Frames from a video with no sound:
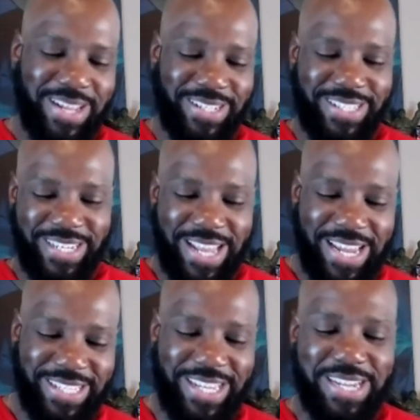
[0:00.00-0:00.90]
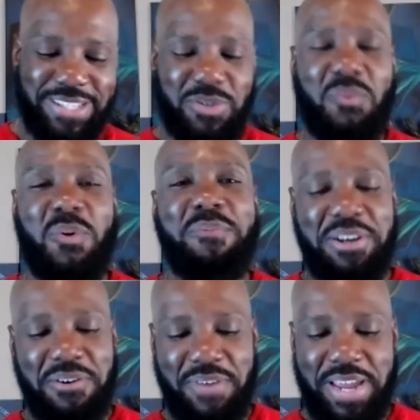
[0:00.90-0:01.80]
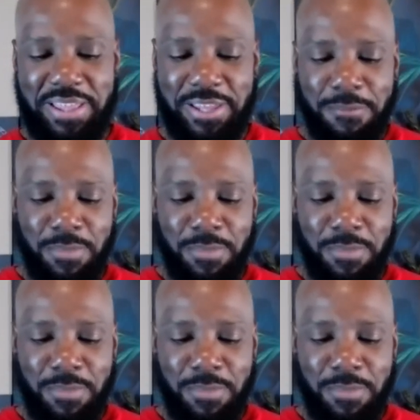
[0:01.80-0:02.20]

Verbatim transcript: Today's guest is a woman of faith,